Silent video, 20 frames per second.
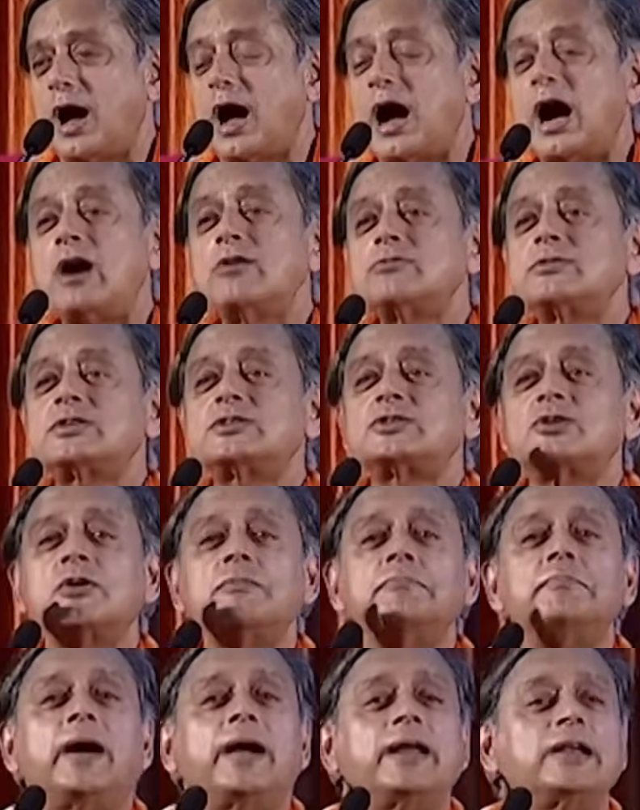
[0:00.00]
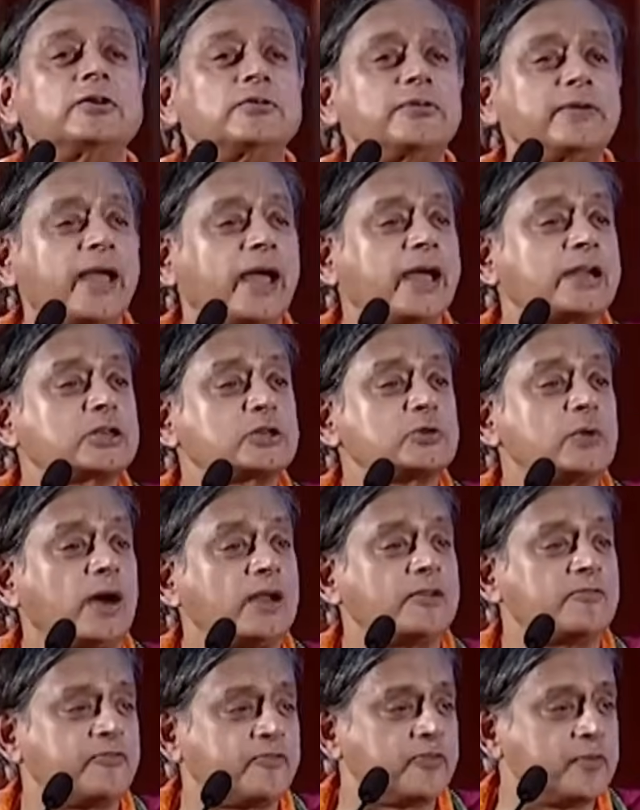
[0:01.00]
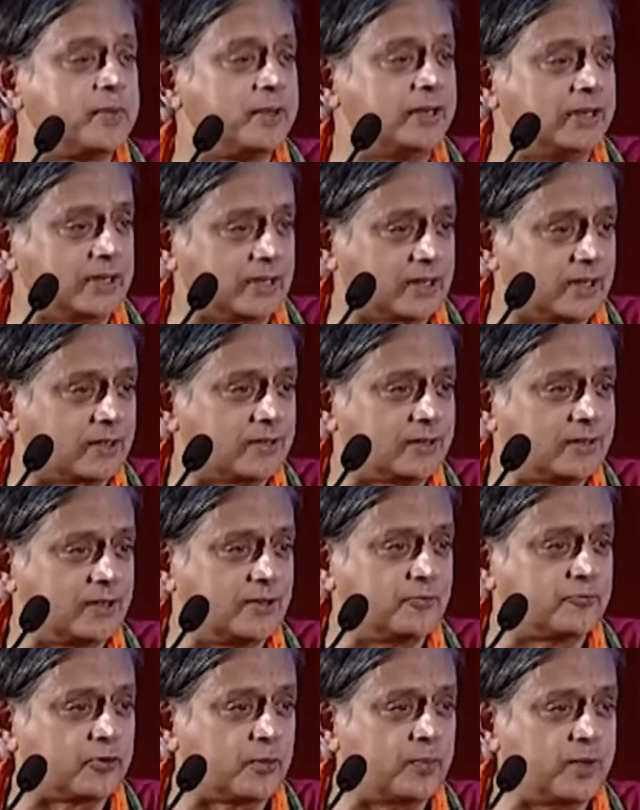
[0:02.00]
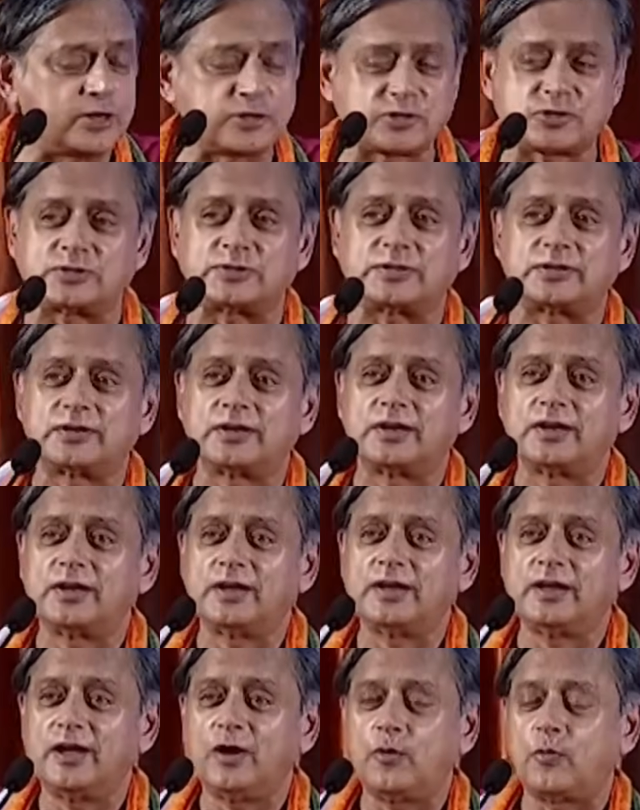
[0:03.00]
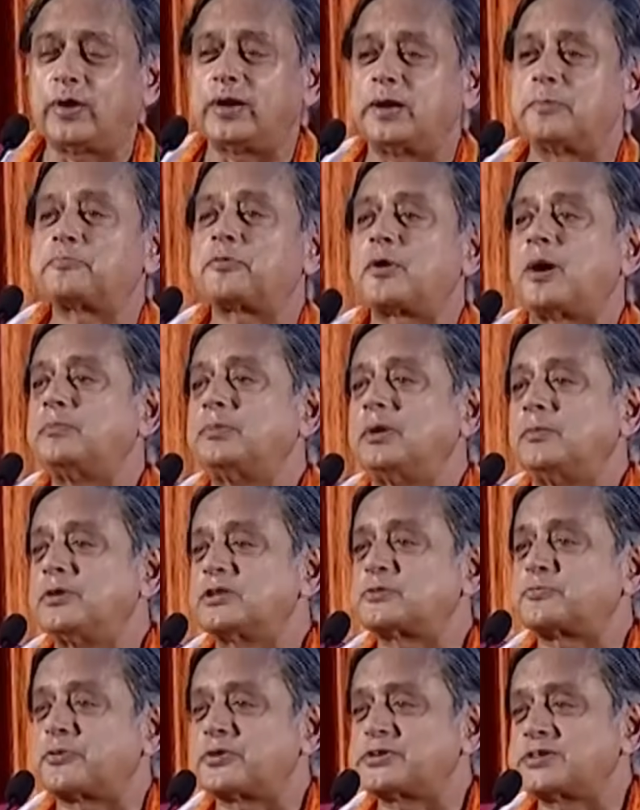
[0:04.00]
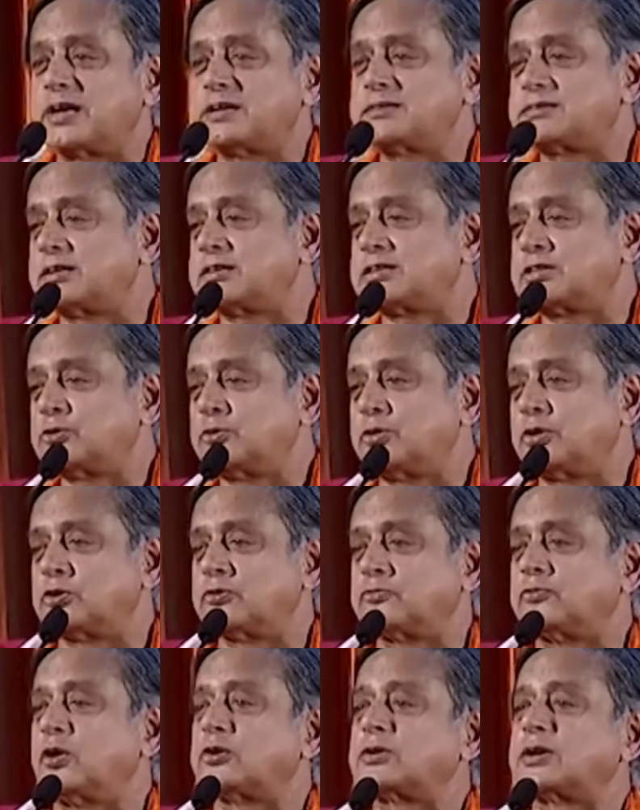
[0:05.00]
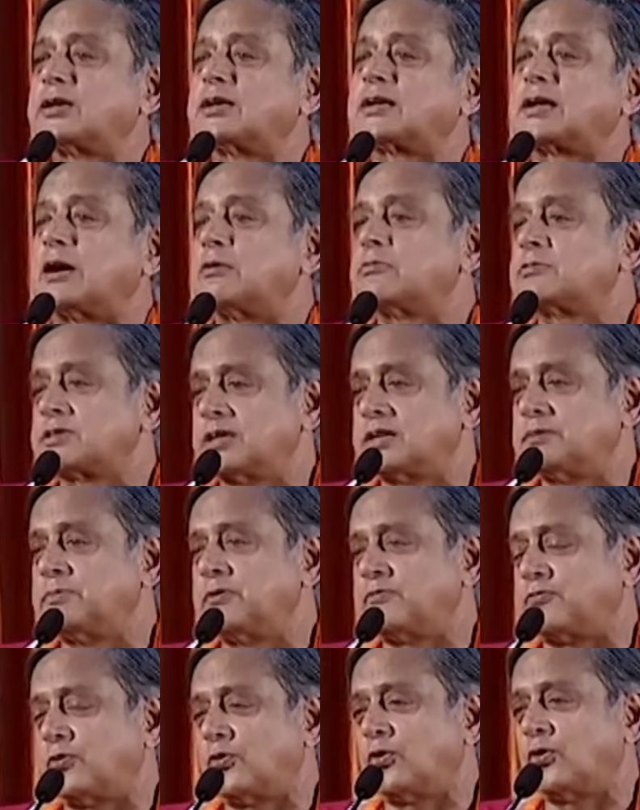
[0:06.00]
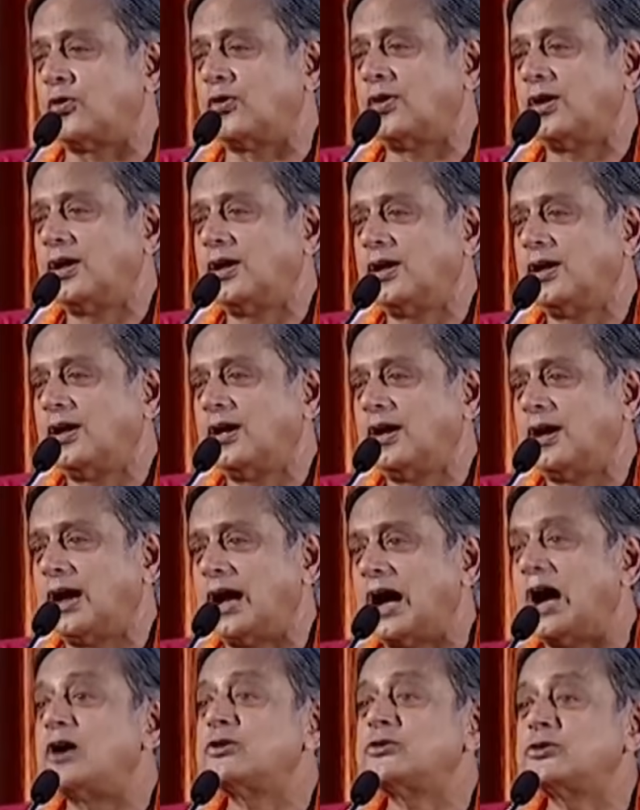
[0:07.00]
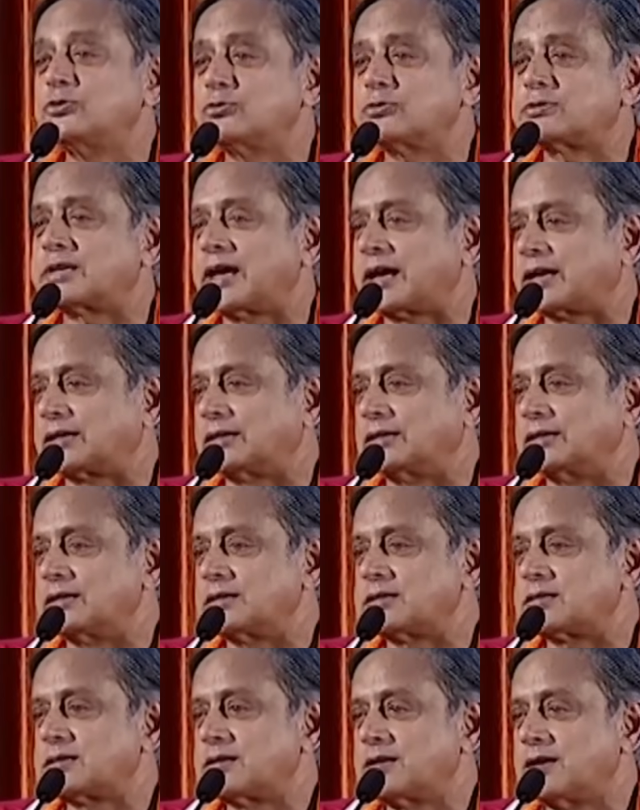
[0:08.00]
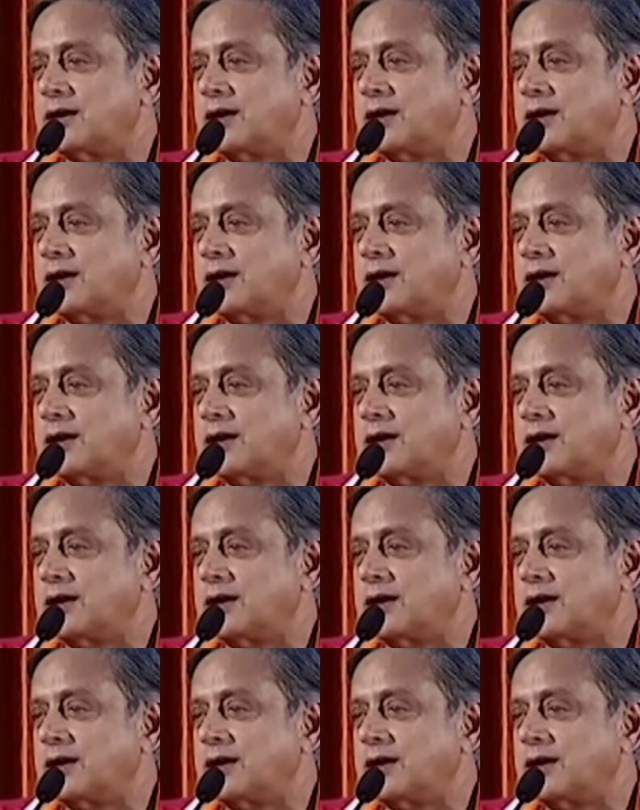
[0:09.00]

How does your mind react to unfamiliar information? When a problem is presented to you that you've not encountered before, how do you tackle it?